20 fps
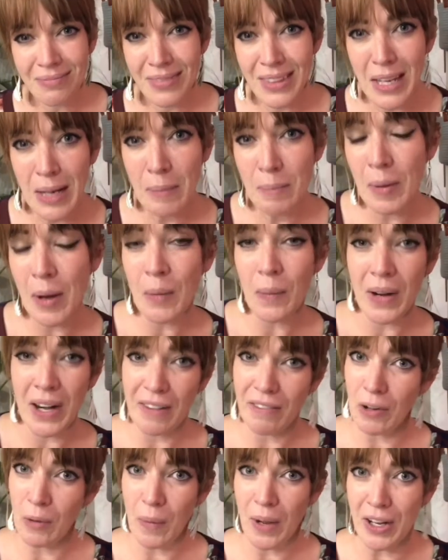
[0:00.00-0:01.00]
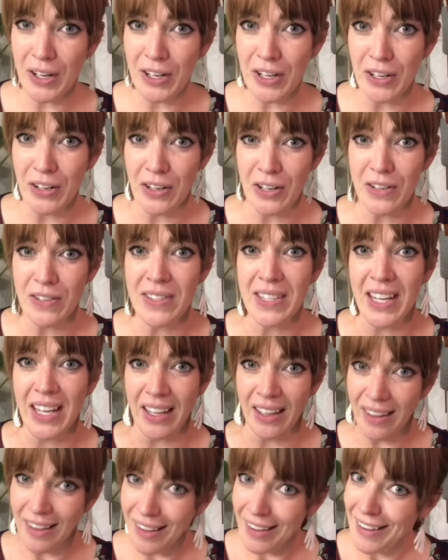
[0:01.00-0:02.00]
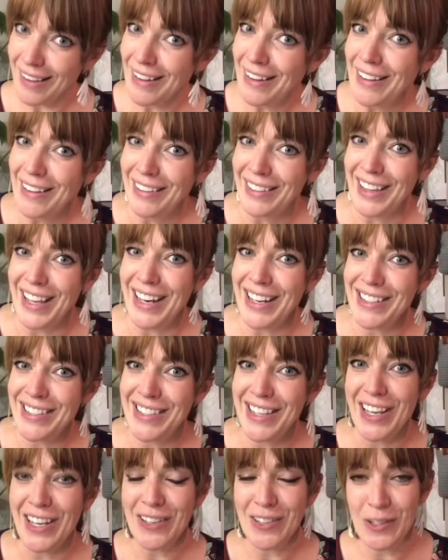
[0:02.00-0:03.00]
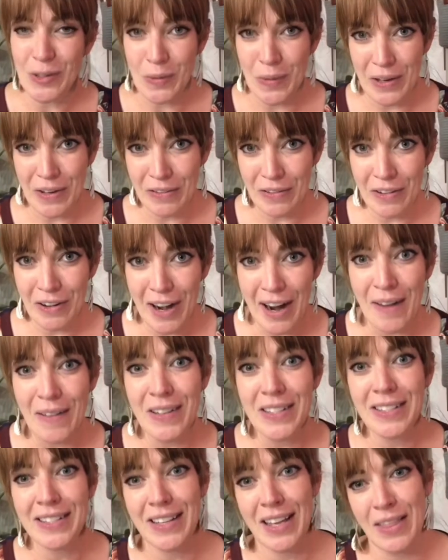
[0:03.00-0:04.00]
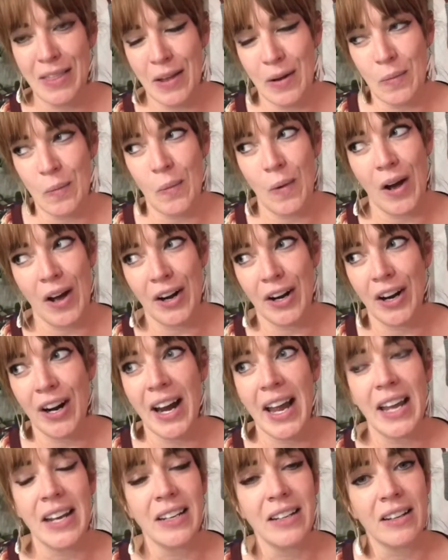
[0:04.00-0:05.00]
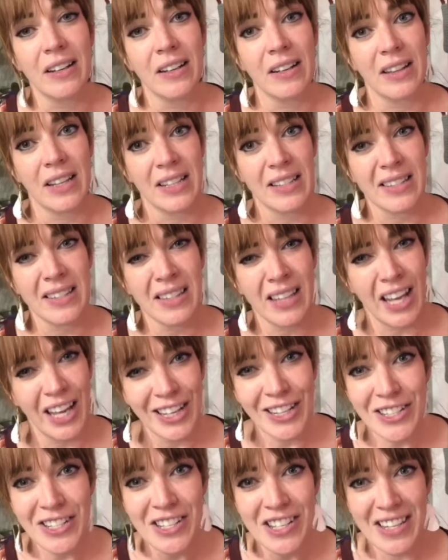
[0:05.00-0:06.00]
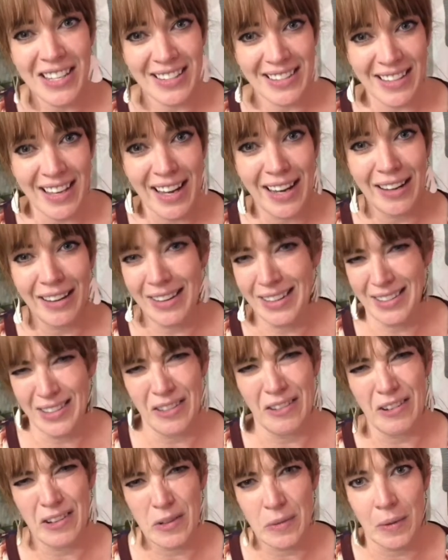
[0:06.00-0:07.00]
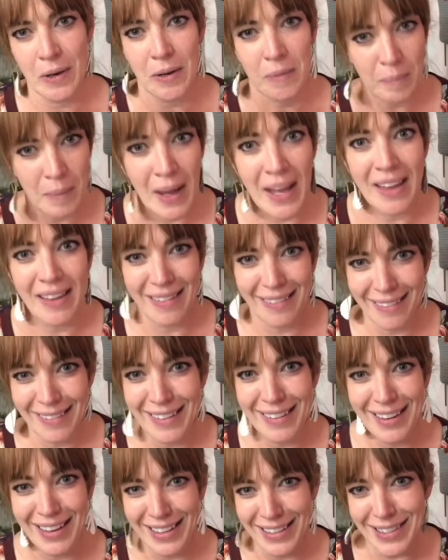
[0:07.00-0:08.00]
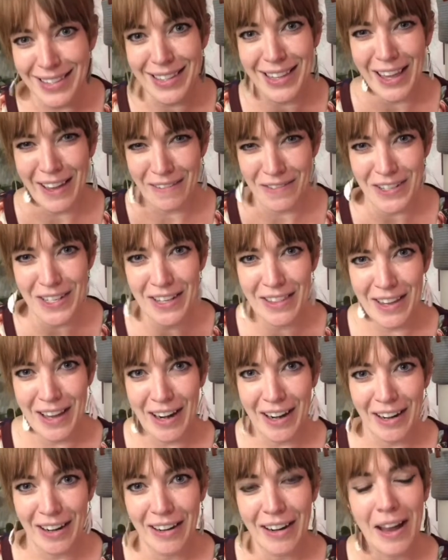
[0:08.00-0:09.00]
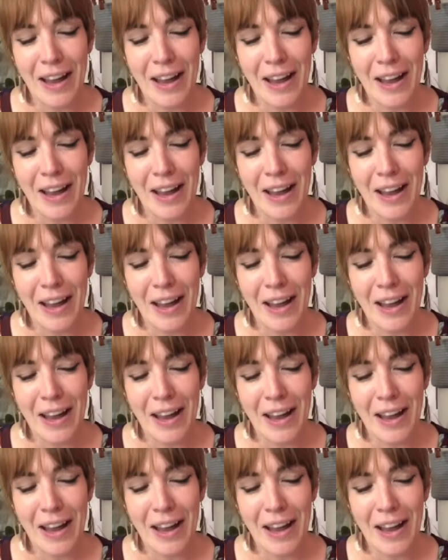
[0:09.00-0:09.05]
but whatever water you're using, let it sit 24 hours and then water, and the sludge that's a gross word, but it's left in there.